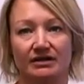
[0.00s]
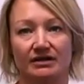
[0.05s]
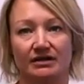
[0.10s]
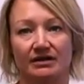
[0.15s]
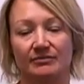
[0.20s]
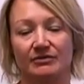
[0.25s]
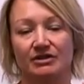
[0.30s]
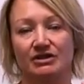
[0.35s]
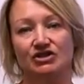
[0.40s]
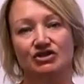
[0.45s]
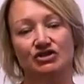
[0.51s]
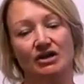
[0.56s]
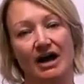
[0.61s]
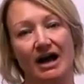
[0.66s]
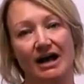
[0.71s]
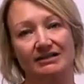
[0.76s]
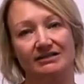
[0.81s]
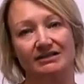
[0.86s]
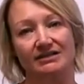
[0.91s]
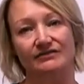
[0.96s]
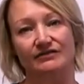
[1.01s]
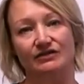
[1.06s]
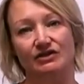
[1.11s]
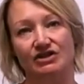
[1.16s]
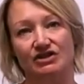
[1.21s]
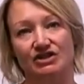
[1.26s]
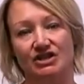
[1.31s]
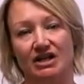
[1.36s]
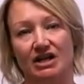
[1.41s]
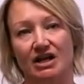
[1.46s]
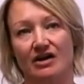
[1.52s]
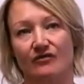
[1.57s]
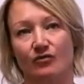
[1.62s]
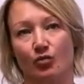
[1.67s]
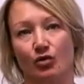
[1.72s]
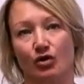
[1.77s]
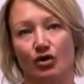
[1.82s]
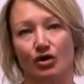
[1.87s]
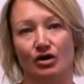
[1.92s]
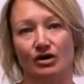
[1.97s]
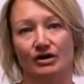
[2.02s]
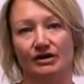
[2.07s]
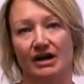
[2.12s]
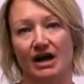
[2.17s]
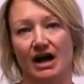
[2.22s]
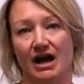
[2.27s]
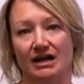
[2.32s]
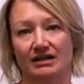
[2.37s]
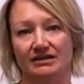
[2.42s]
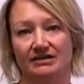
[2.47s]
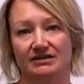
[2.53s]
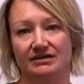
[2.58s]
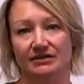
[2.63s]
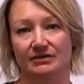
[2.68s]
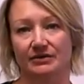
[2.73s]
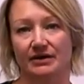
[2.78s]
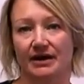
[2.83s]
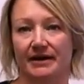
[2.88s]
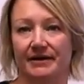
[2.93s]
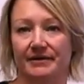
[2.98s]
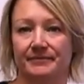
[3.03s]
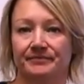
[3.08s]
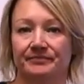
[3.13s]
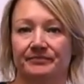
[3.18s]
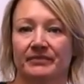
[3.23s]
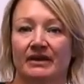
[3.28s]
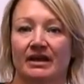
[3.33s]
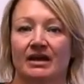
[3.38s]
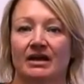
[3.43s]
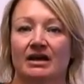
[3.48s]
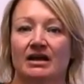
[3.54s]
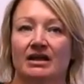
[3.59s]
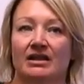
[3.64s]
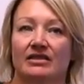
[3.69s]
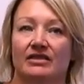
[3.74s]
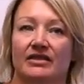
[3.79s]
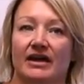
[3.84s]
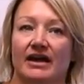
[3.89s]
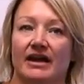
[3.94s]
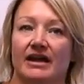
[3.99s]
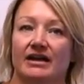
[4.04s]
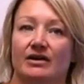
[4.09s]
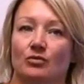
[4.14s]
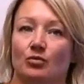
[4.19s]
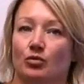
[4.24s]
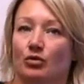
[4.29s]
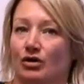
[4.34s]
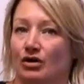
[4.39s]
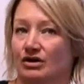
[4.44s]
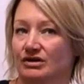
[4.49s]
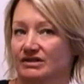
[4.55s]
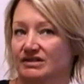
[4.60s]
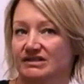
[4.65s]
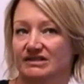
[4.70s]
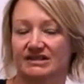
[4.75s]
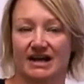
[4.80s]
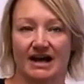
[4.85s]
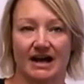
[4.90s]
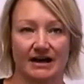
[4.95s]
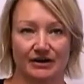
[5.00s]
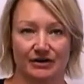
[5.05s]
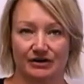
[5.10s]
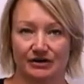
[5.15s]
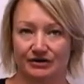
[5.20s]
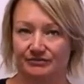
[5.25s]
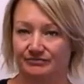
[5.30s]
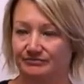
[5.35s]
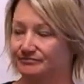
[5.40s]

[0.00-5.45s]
um, contracted version of were not. Okay, they weren't tired.